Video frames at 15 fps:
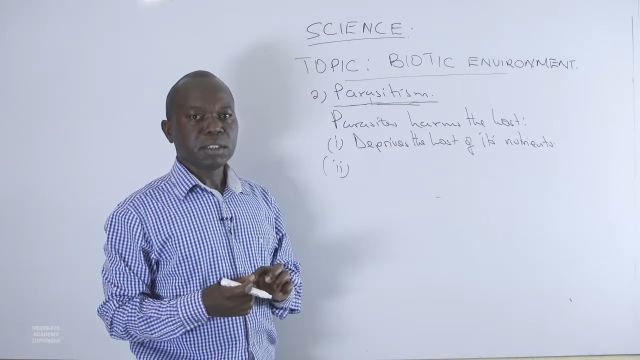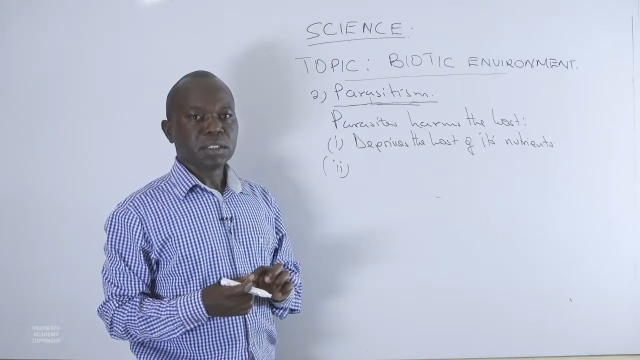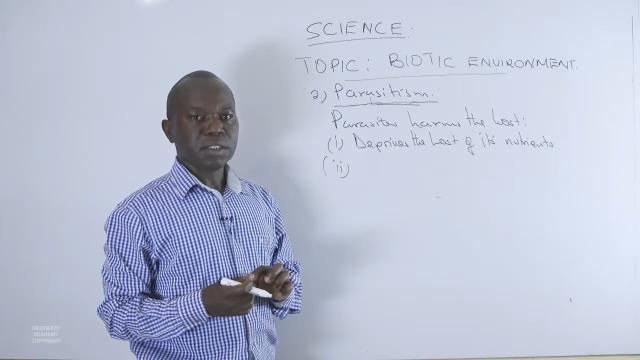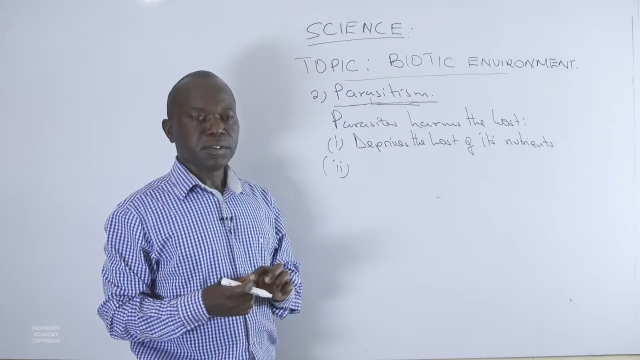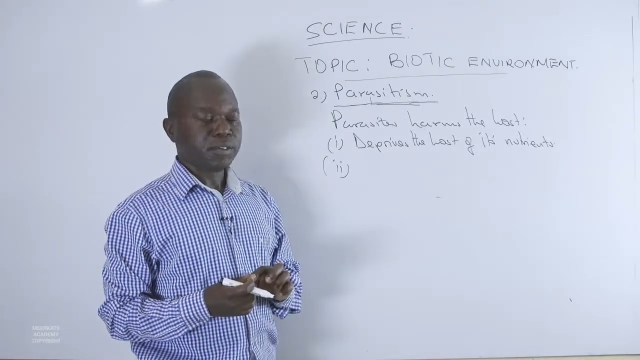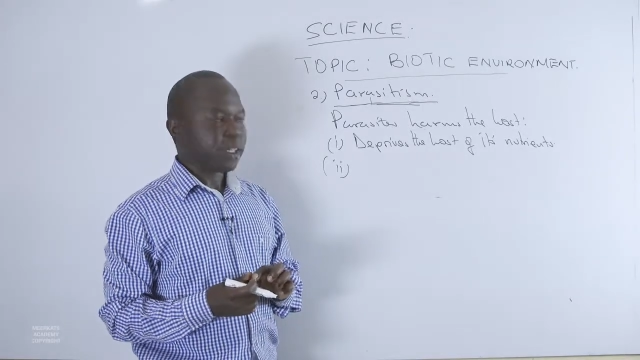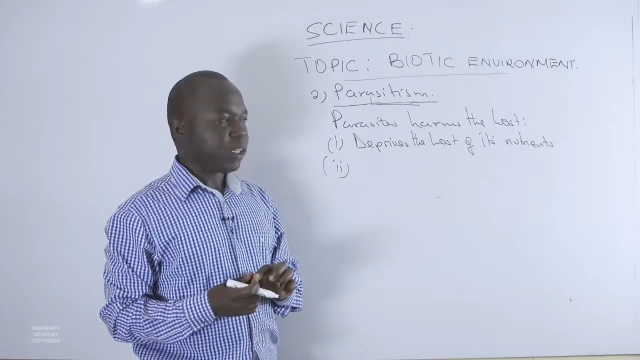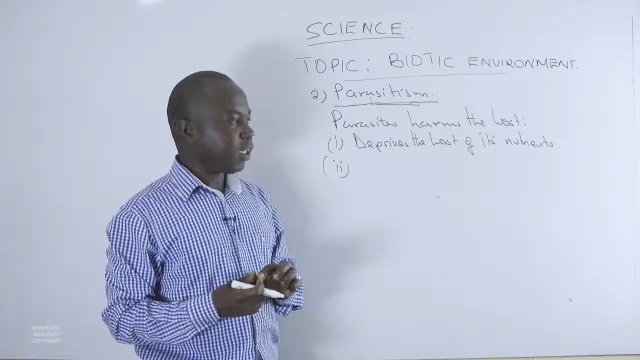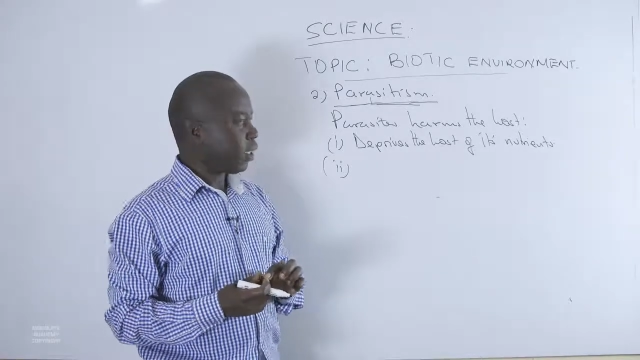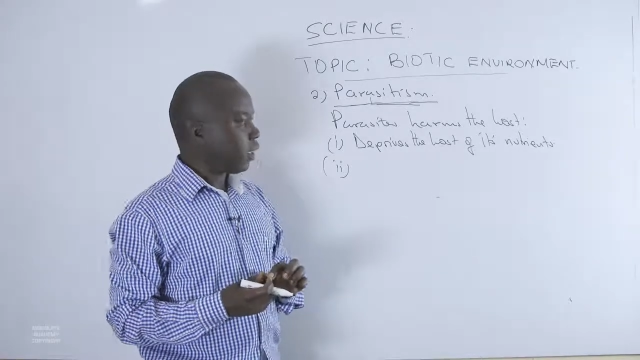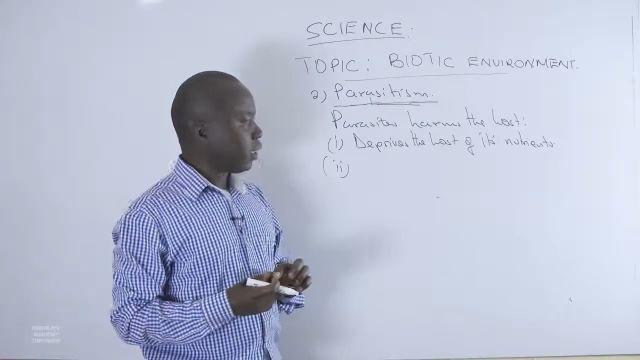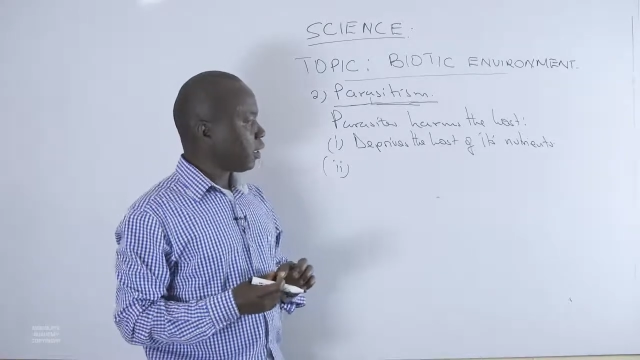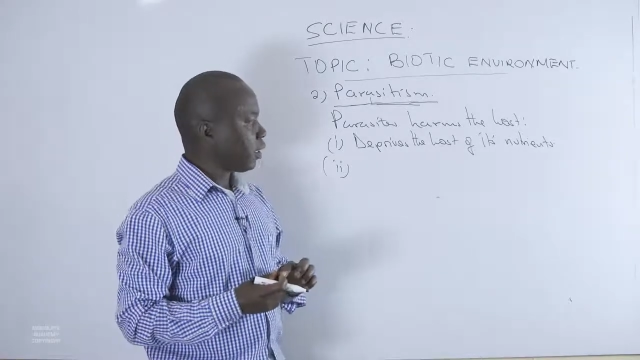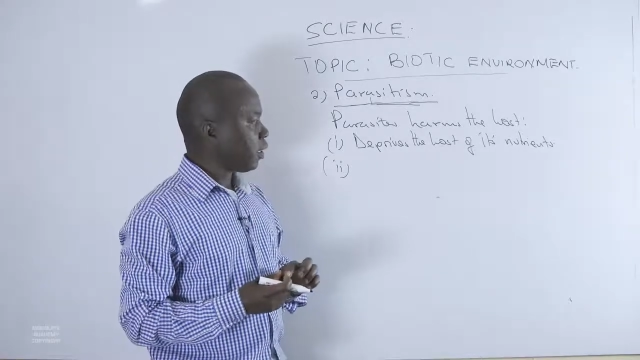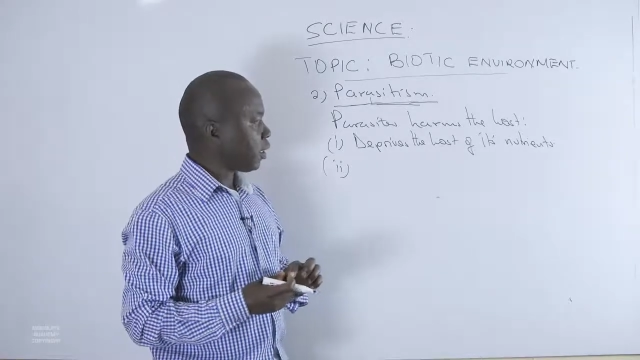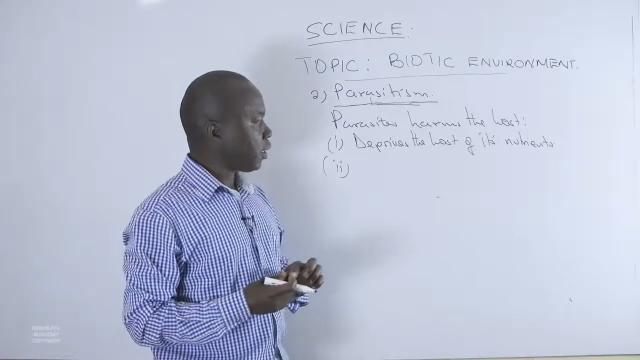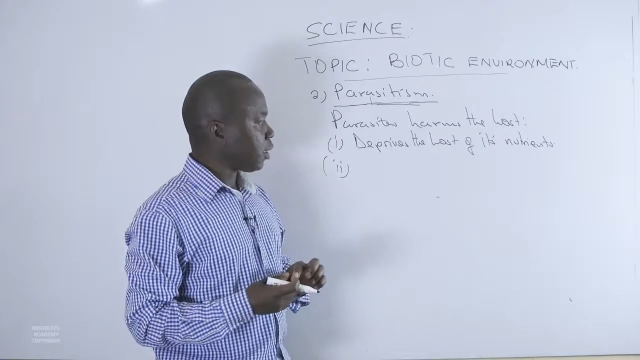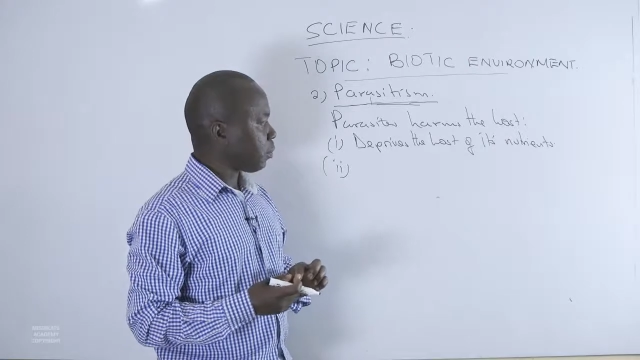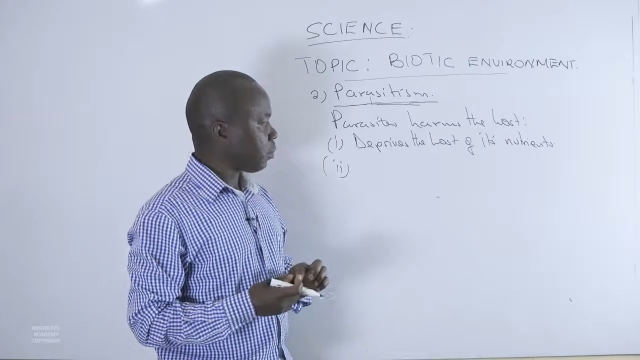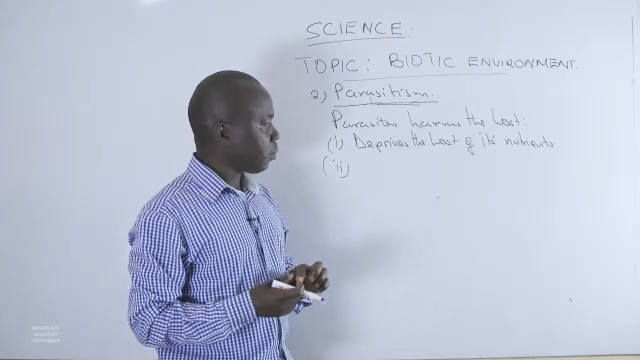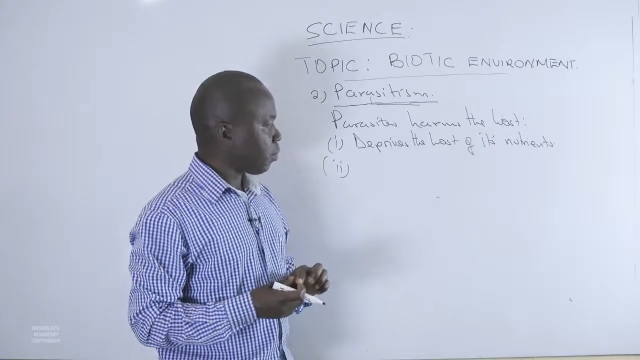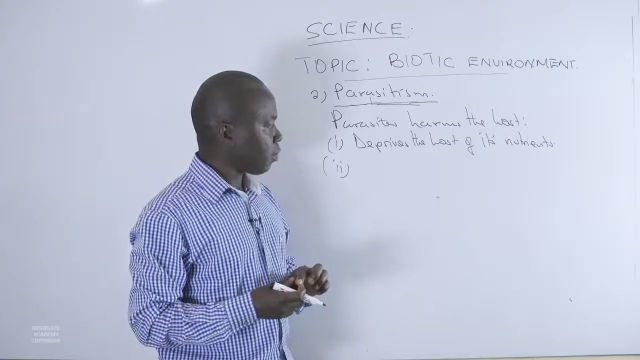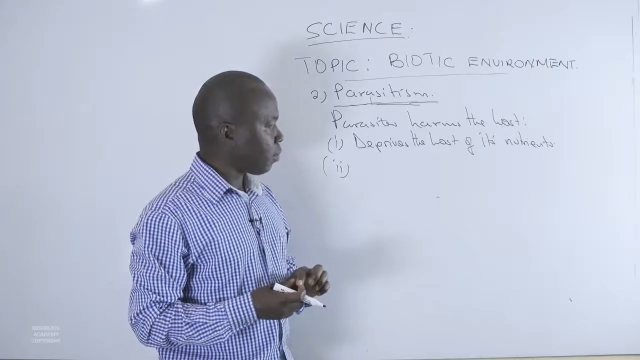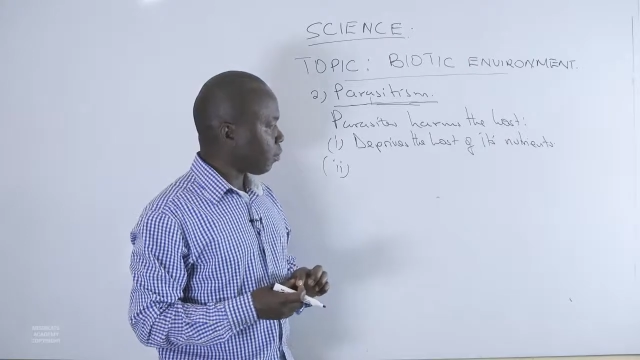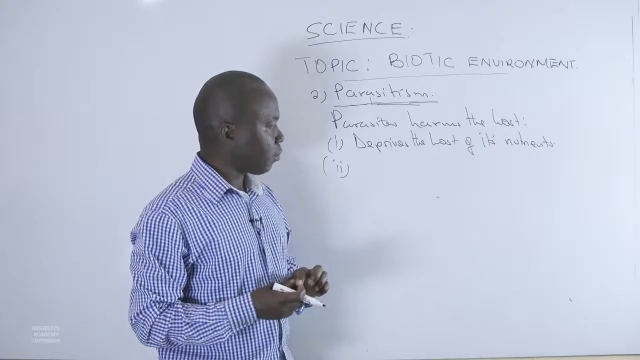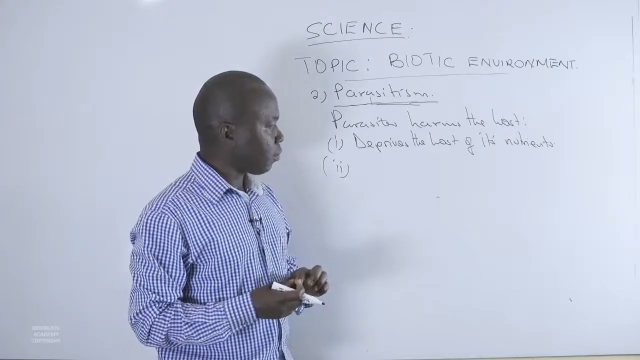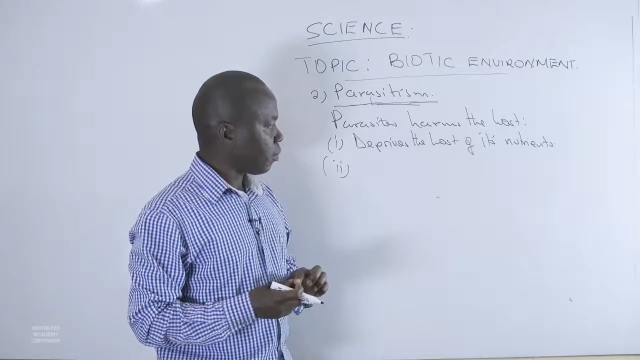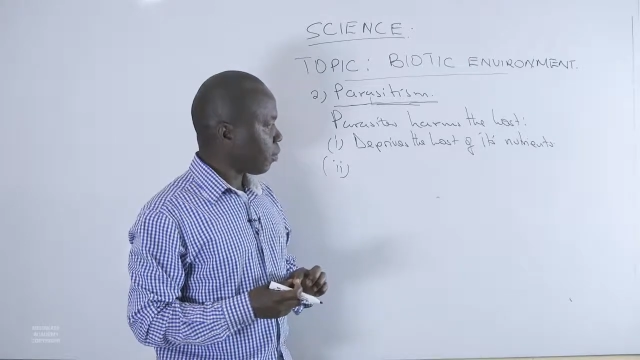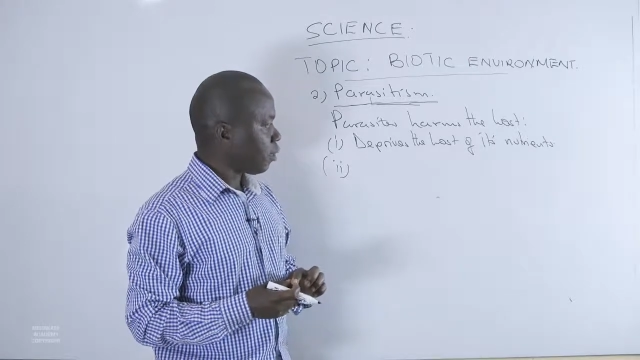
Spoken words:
even the tapeworm,